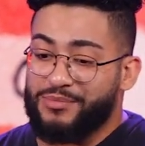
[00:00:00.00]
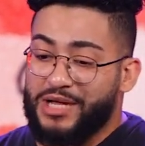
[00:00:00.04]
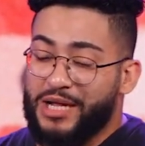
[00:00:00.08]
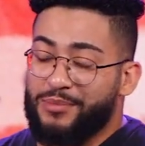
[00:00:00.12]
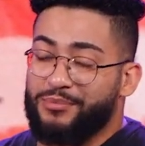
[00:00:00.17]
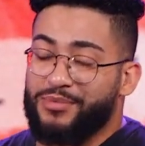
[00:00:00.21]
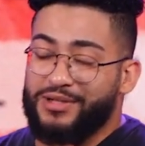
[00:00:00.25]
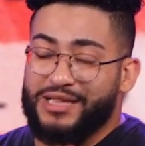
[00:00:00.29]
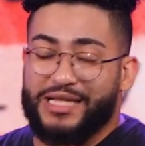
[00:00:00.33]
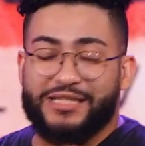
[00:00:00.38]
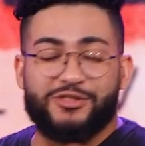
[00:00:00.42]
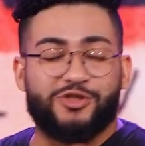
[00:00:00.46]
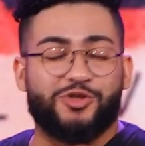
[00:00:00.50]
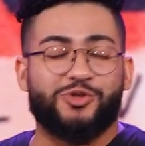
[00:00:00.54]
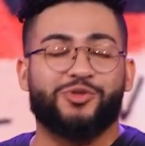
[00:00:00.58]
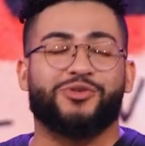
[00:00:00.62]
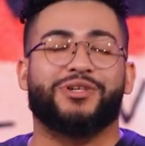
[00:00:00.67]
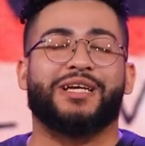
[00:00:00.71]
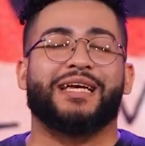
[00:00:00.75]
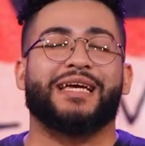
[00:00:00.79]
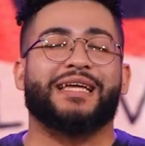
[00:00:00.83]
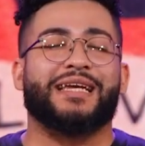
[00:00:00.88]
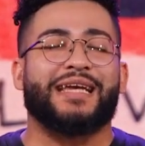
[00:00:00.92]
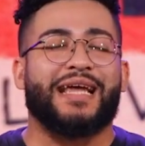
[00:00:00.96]
member that you
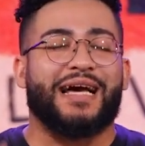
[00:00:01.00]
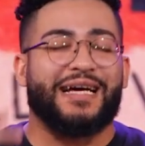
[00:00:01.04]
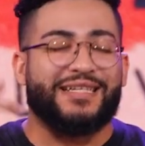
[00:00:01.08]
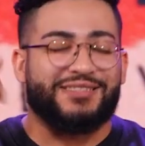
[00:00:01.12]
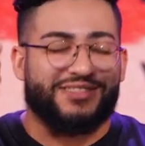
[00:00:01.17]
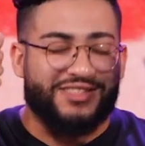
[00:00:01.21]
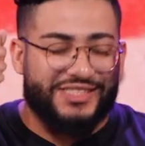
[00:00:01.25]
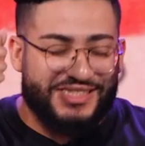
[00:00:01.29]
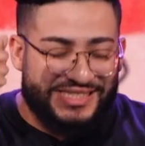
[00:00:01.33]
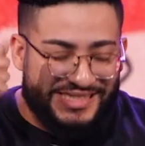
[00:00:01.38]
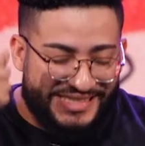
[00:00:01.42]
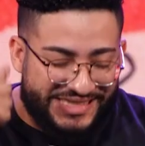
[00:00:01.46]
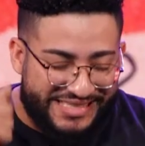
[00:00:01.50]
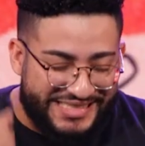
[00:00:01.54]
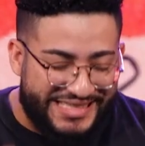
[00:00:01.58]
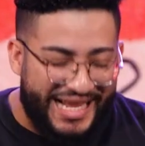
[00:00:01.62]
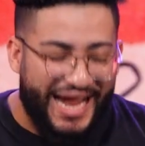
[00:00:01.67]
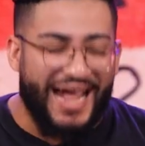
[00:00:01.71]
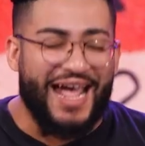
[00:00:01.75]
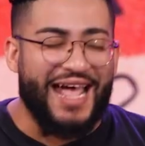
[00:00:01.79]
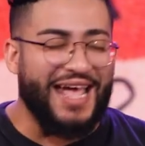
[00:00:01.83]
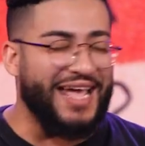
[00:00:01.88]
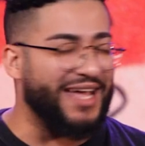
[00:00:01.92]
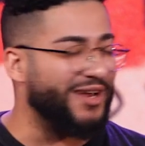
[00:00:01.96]
cannot
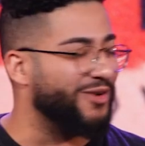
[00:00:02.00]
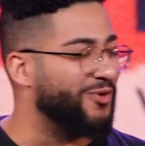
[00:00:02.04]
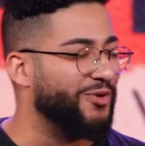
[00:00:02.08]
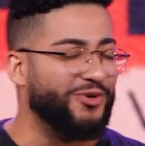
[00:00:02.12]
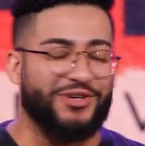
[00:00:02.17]
stand,